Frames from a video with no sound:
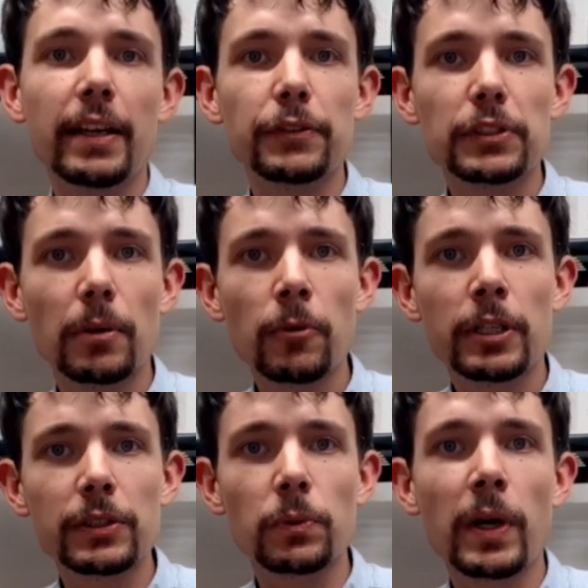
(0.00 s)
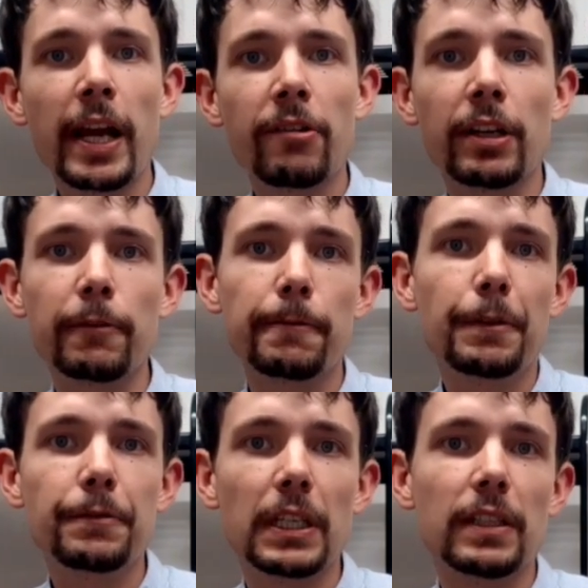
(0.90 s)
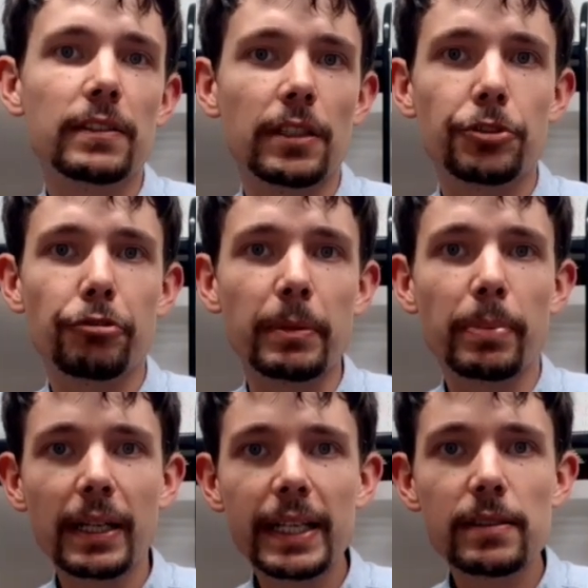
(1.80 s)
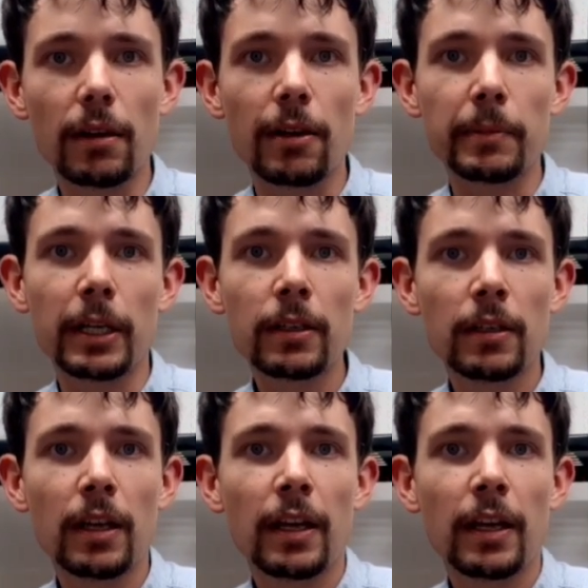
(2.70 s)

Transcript: if someone is wearing 15th century plate armour,